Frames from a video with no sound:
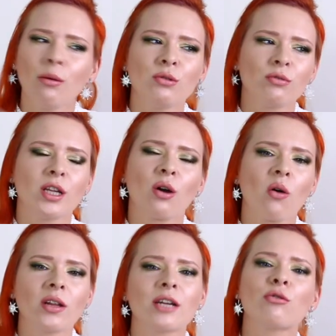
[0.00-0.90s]
I wouldn't really
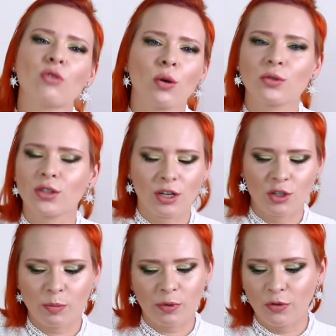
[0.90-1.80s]
call it
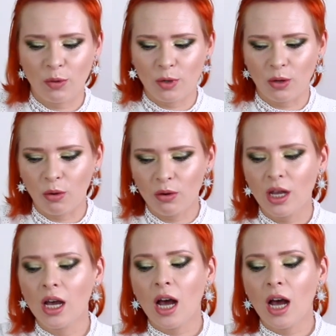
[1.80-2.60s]
rose-centric perfume at all.